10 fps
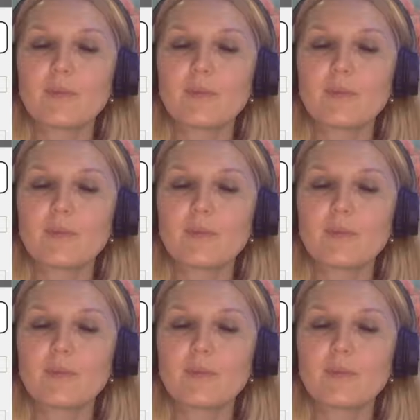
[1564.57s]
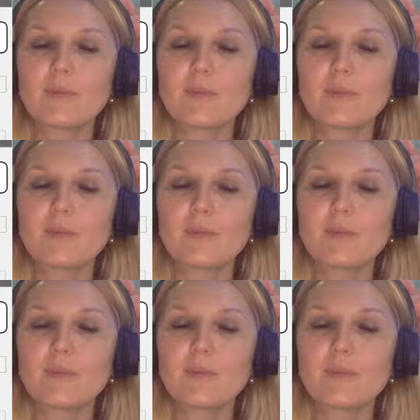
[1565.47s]
Number 2, it's
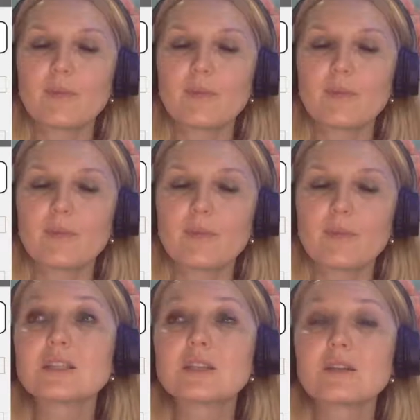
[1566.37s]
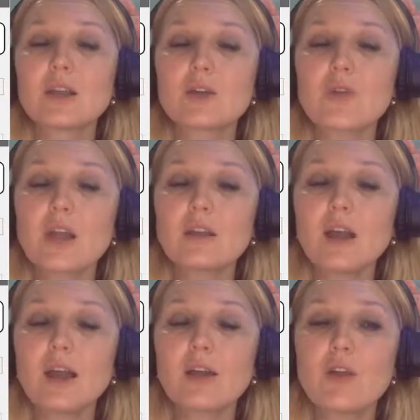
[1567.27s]
yesterday, so it's beat,
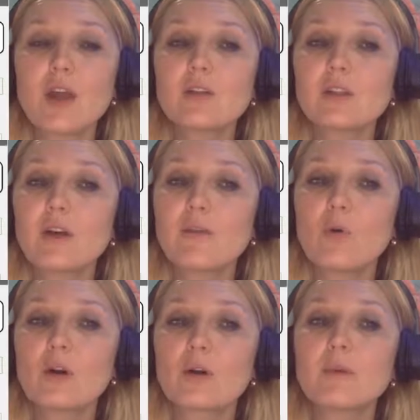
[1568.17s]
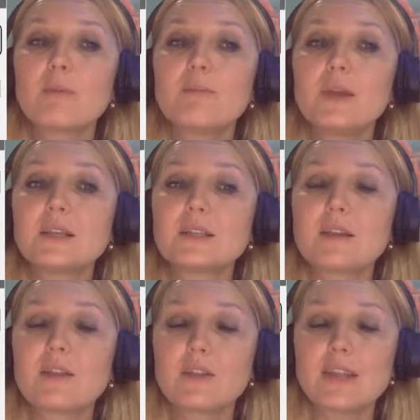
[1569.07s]
irregular form, beat,
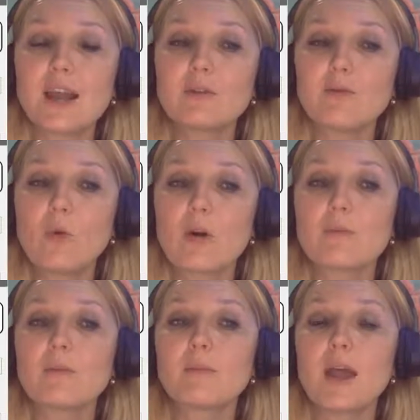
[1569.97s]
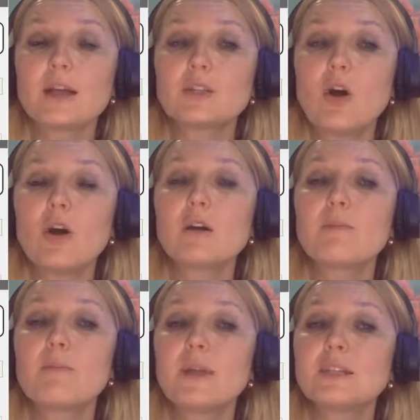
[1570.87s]
the second form. A dog
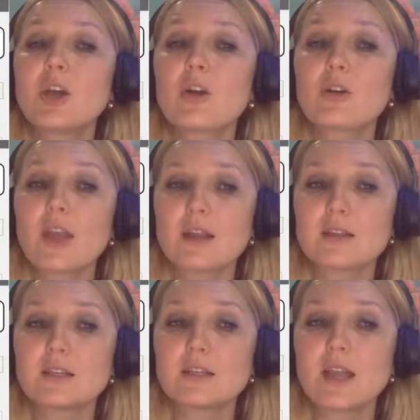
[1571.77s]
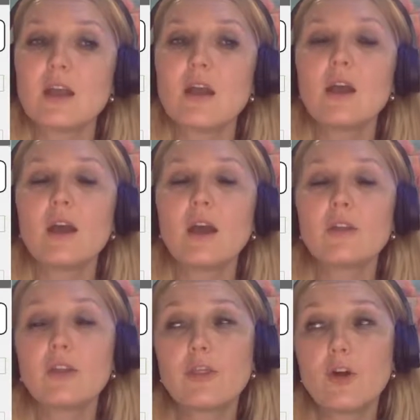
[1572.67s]
beat her yesterday. And
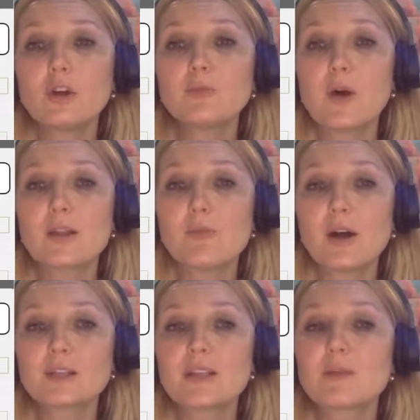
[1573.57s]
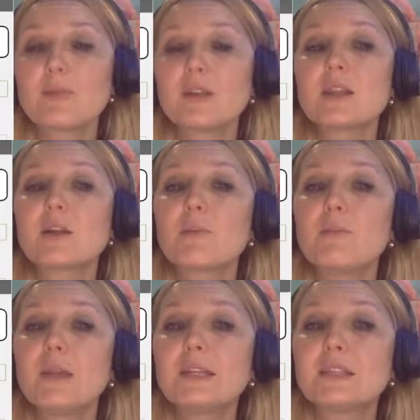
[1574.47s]
the third past participle, it's
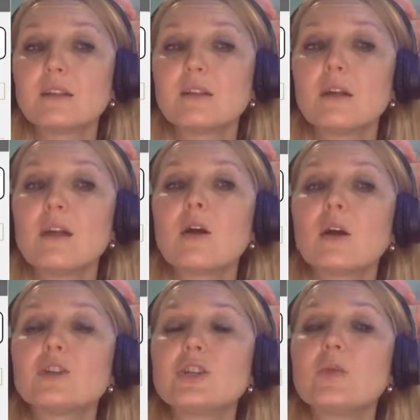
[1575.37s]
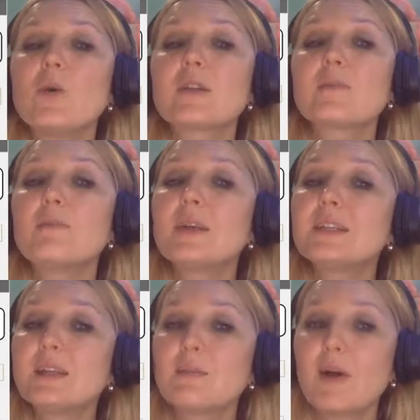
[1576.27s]
beaten. She was
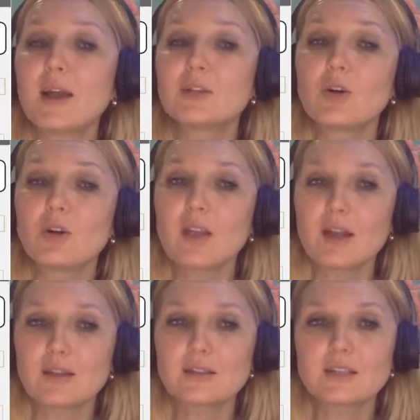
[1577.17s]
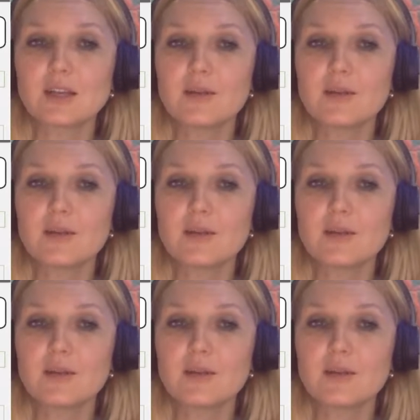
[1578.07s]
beaten by a dog yesterday.